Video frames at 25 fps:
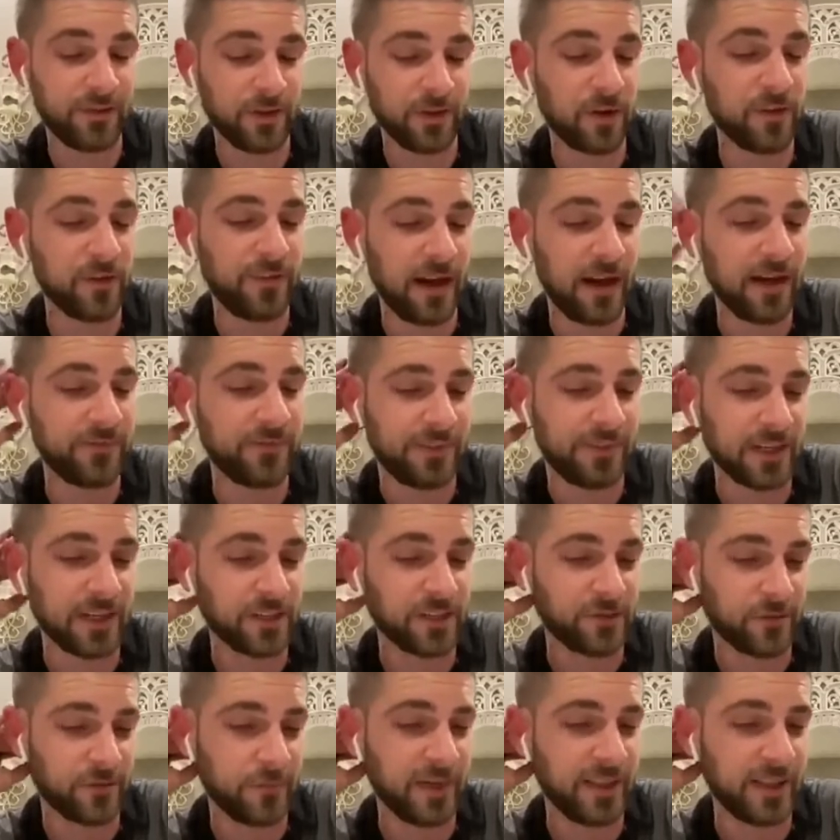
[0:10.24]
5 things
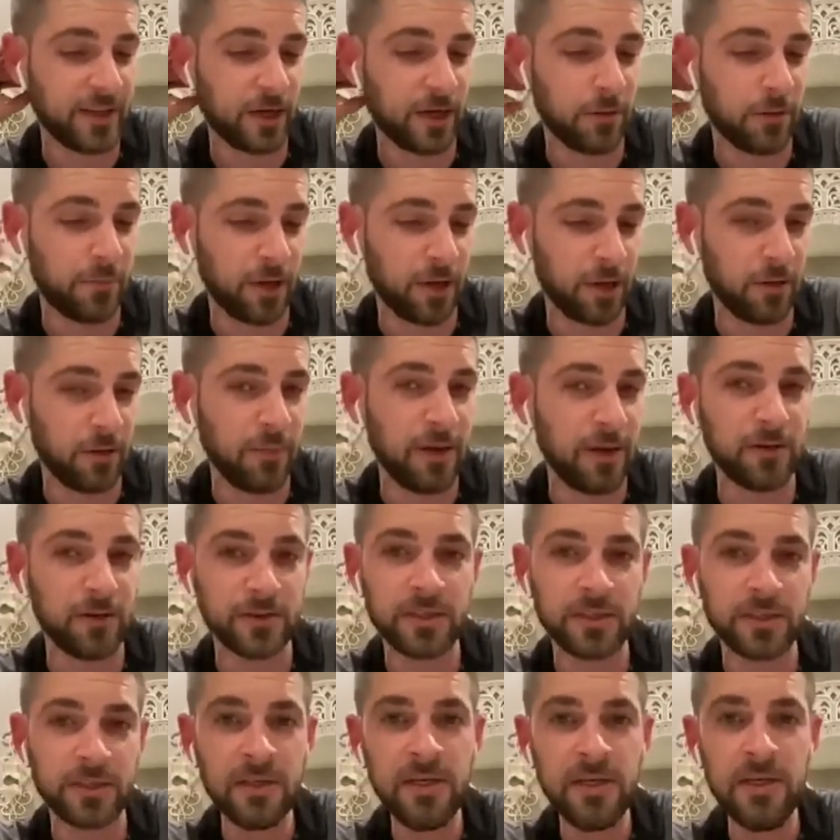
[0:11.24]
for me that are paramount.
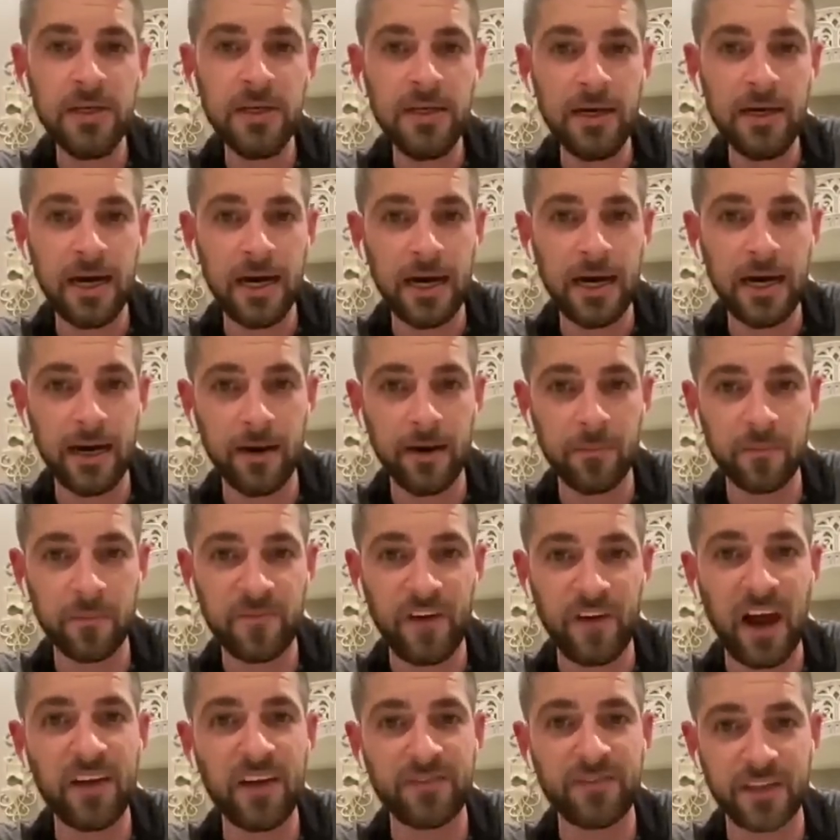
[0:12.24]

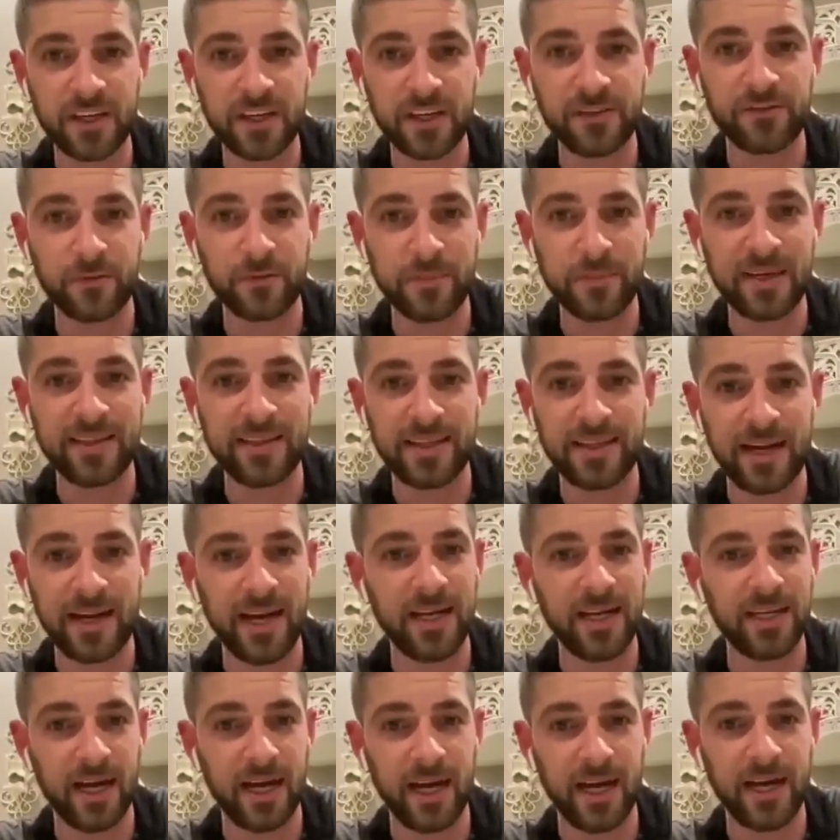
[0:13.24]
5 things for me that
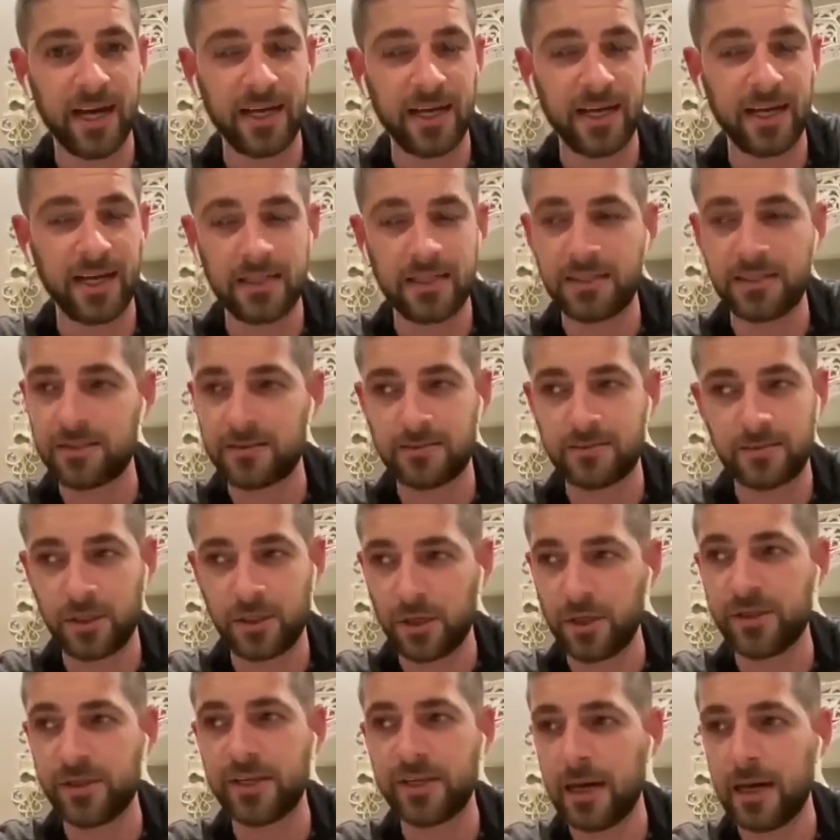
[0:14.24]
I
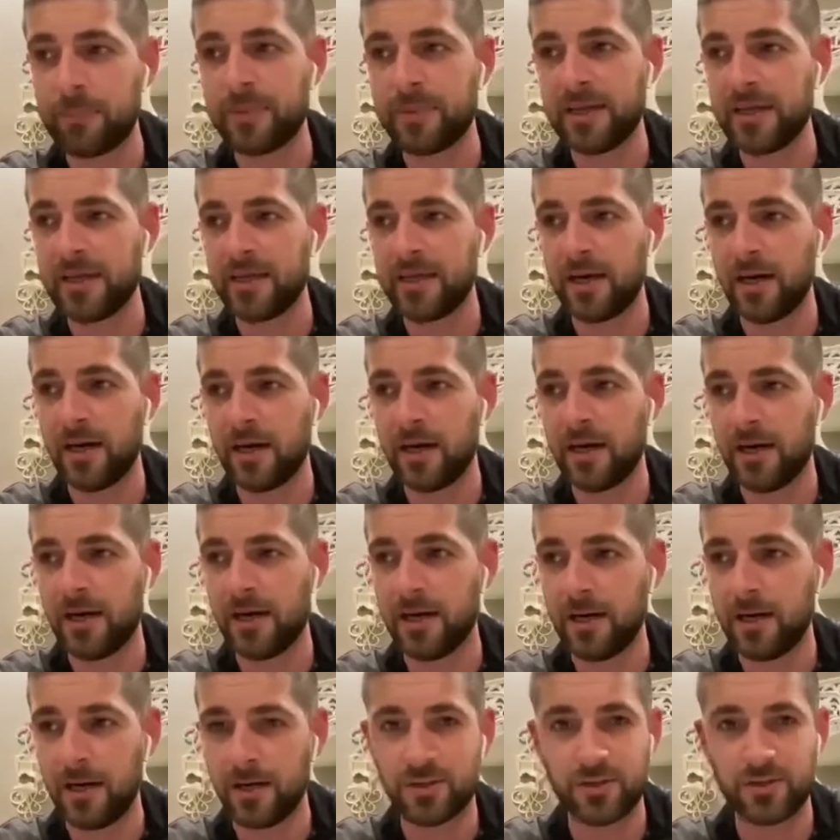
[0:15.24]
could not be
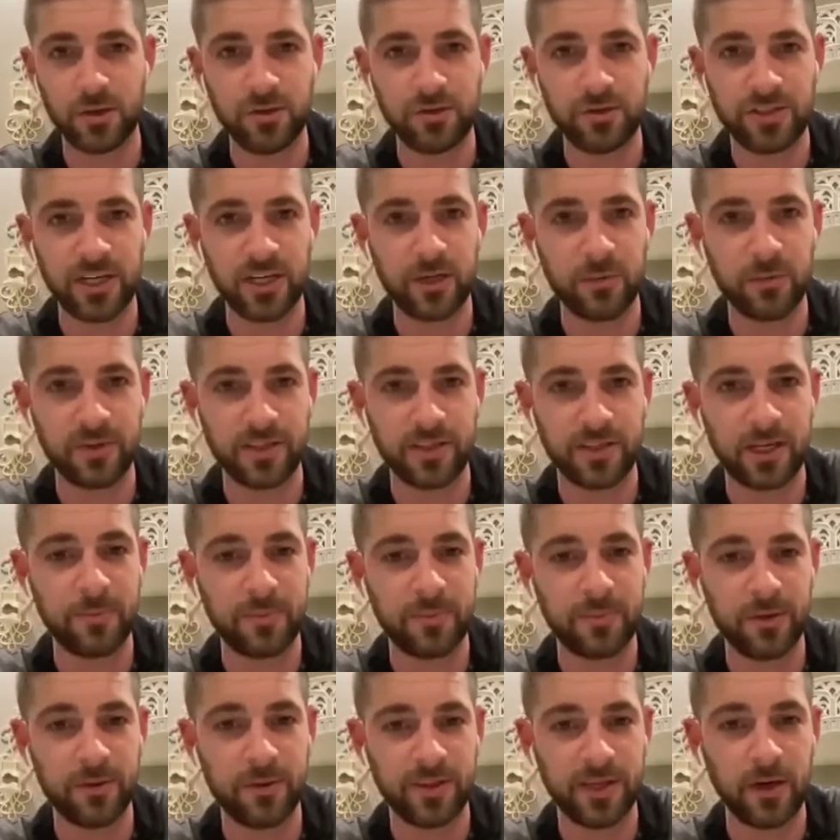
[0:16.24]
associated with
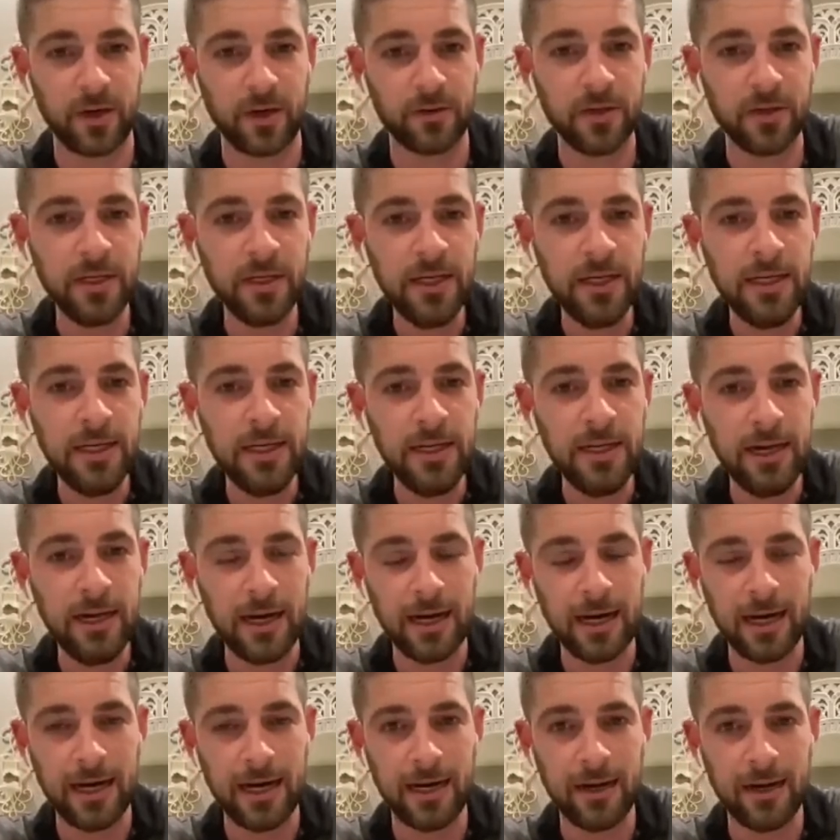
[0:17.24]
company without.
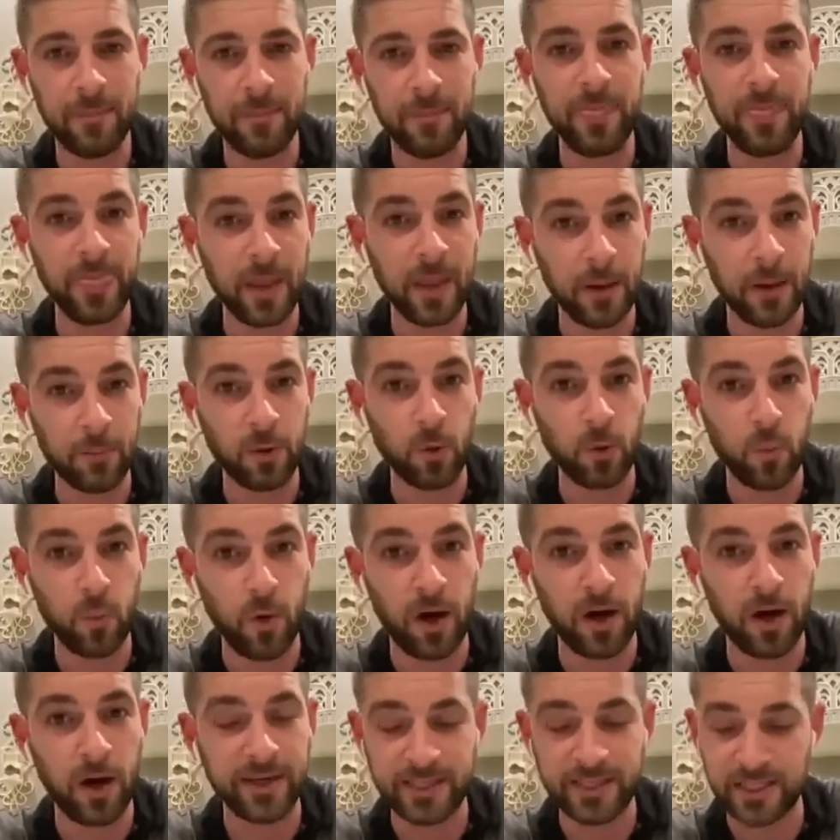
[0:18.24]
Number
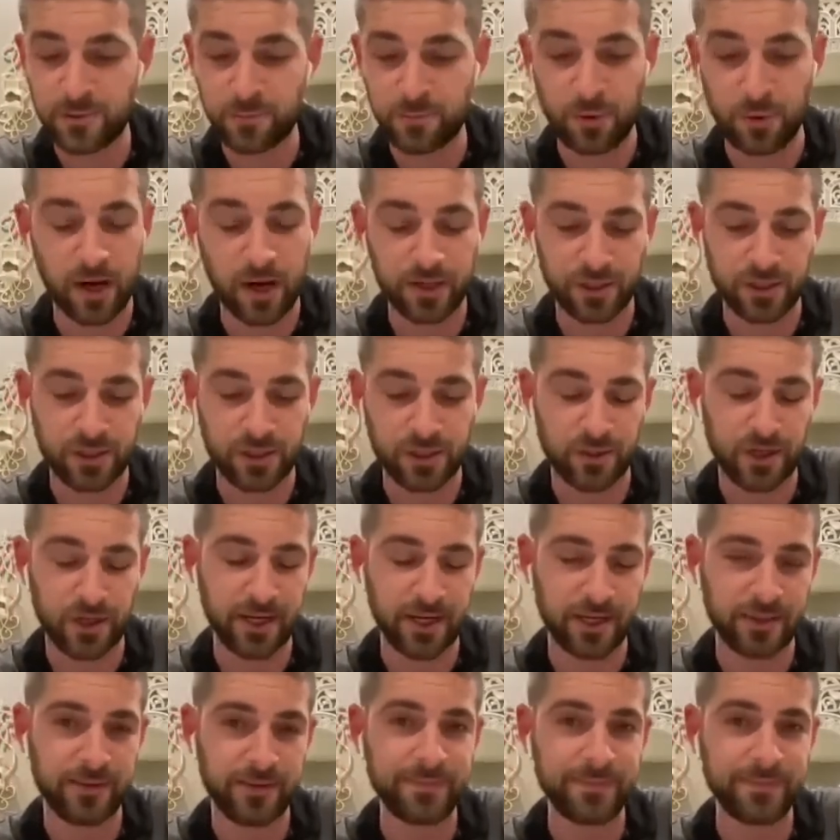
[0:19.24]
one is product strength.